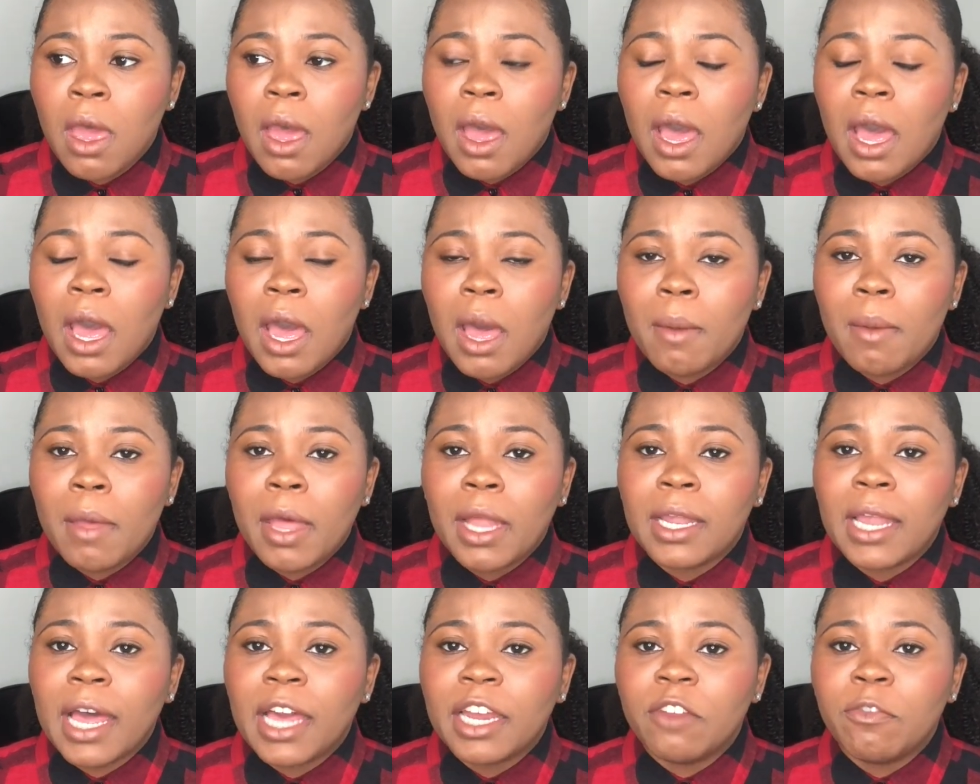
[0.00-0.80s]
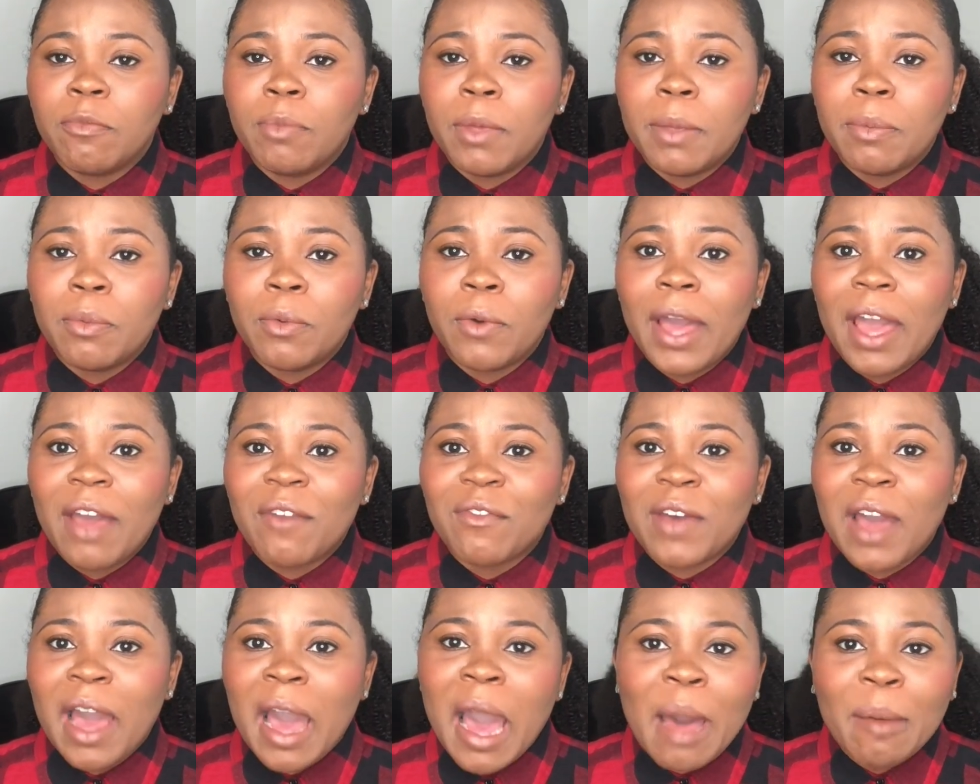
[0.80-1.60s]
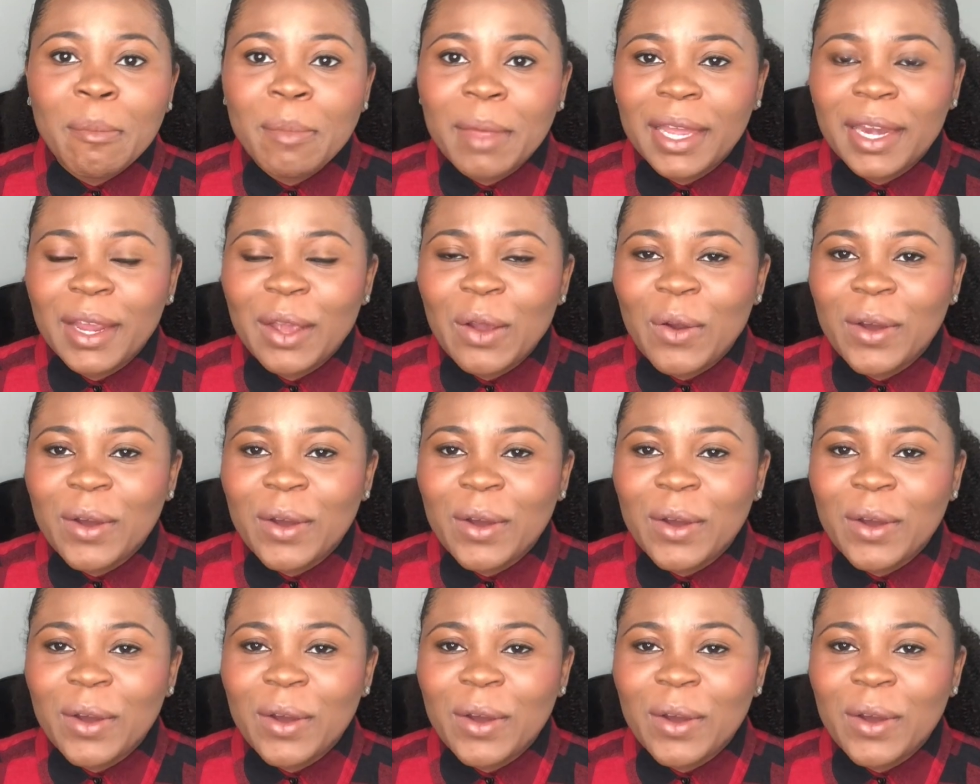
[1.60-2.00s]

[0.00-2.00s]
A lot of people have commented